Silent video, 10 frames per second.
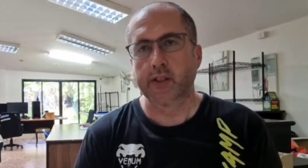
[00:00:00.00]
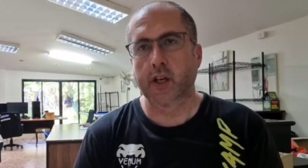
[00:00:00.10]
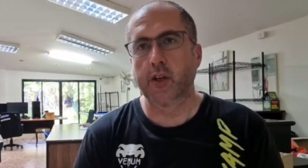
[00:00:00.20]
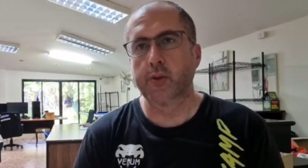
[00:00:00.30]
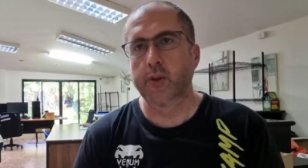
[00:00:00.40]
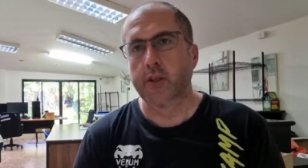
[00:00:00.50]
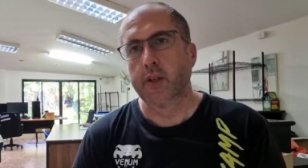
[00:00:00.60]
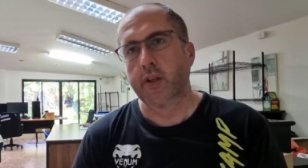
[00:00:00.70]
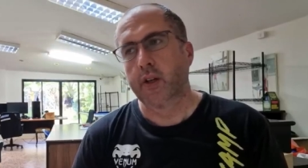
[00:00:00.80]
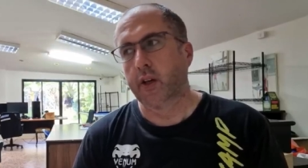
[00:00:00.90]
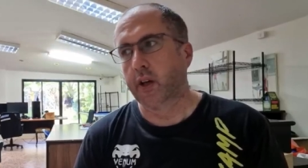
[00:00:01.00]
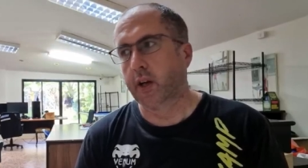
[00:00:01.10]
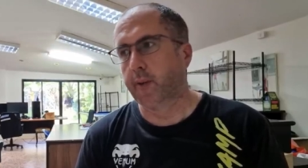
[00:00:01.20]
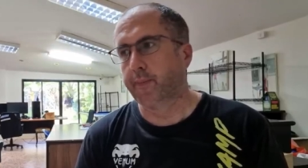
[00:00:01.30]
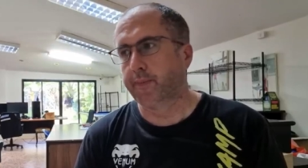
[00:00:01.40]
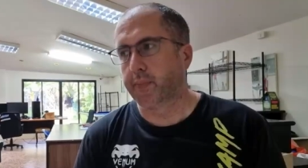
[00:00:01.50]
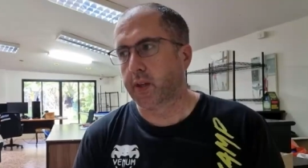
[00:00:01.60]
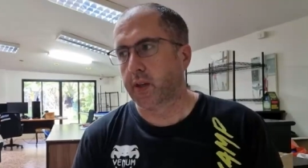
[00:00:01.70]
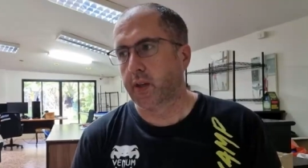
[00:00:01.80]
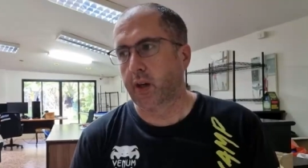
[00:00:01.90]
So
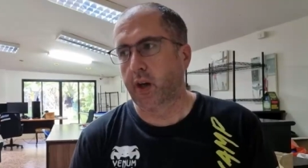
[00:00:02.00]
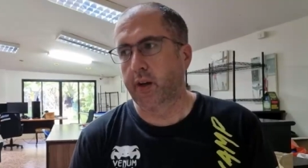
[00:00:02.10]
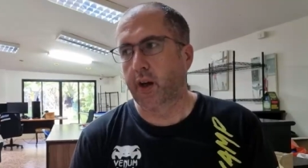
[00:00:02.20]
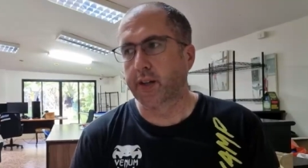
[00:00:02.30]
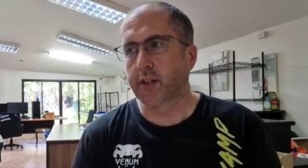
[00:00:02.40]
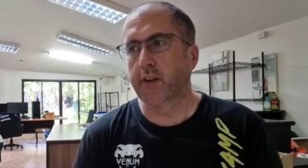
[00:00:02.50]
I